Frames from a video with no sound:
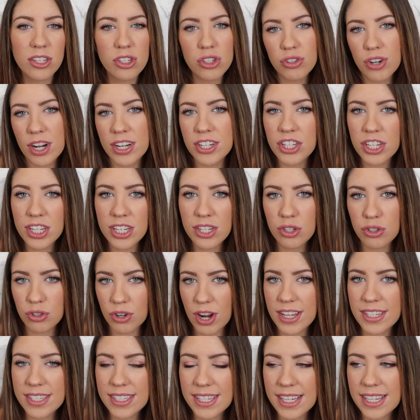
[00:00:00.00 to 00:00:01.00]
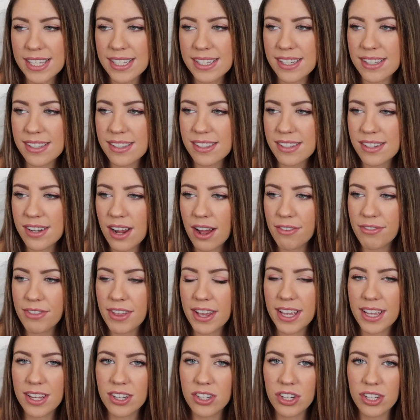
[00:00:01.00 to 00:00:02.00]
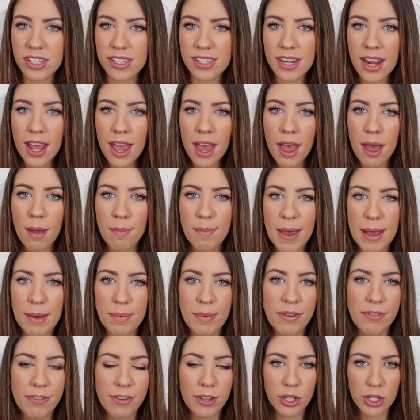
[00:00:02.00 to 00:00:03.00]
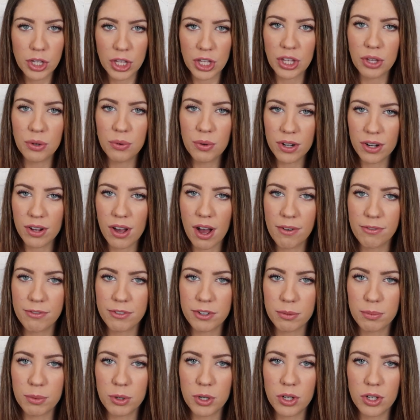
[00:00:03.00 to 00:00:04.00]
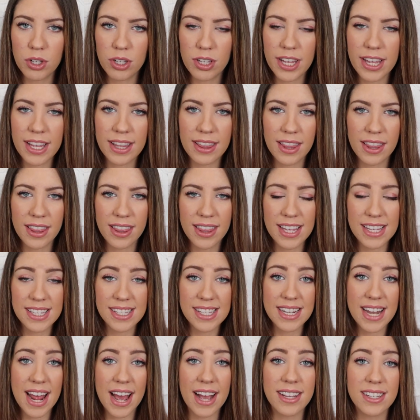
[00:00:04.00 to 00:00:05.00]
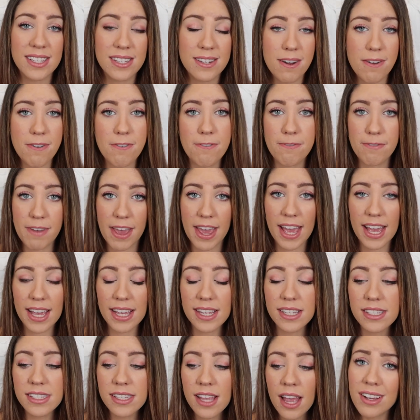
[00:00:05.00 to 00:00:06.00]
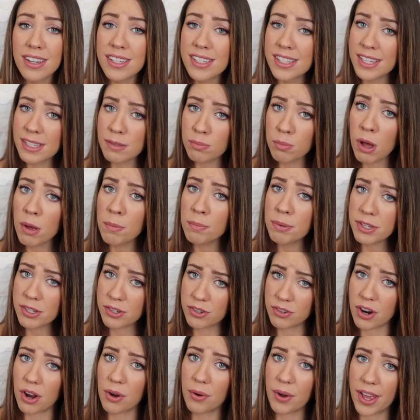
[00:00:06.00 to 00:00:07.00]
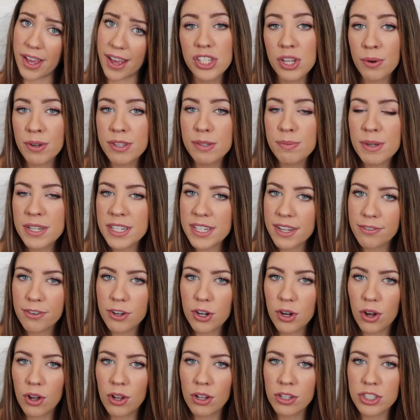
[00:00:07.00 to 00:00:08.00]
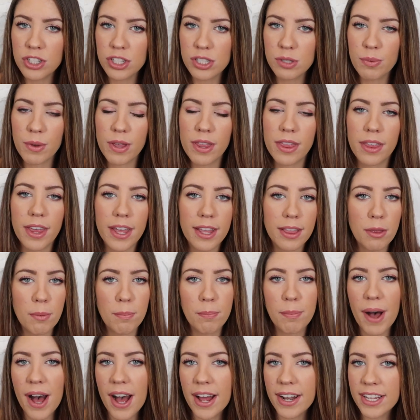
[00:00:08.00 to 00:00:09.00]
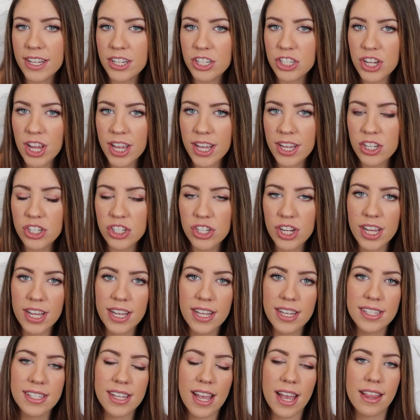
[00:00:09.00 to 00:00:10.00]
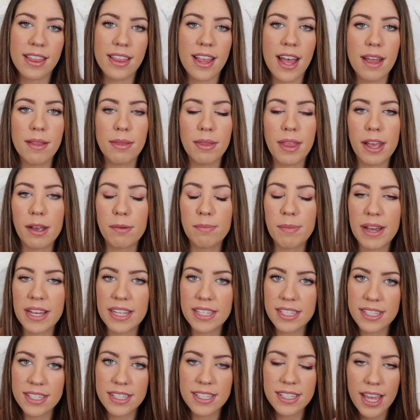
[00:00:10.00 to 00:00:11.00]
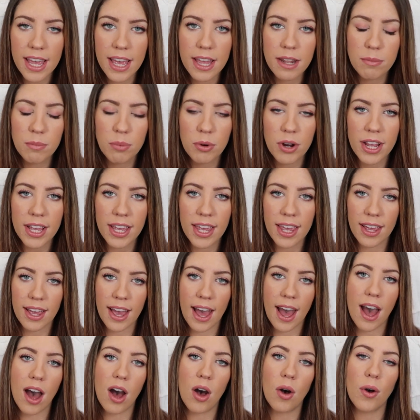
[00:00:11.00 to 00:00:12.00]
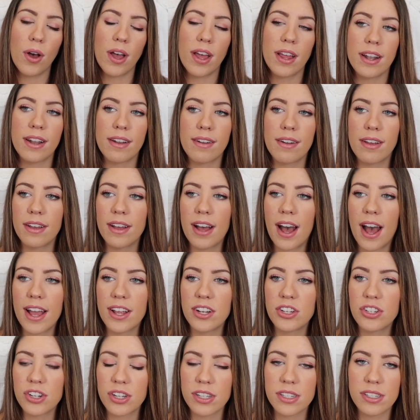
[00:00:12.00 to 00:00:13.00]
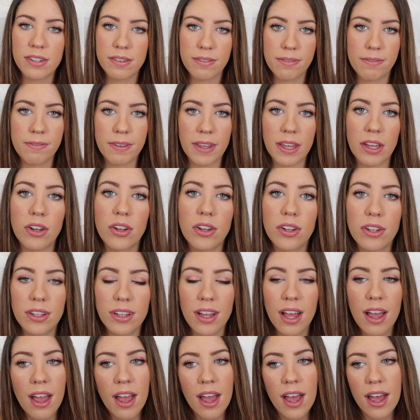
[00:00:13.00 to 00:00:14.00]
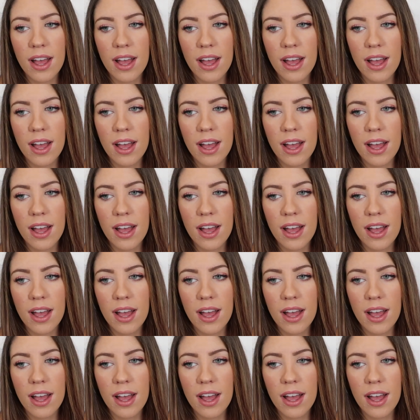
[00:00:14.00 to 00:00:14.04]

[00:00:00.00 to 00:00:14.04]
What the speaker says: stretchy dresses and stuff that can just make me feel cute and comfortable in this next phase, because this bump is growing. So it's been difficult just with like the body changes and then like my skin breaking out, and I just feel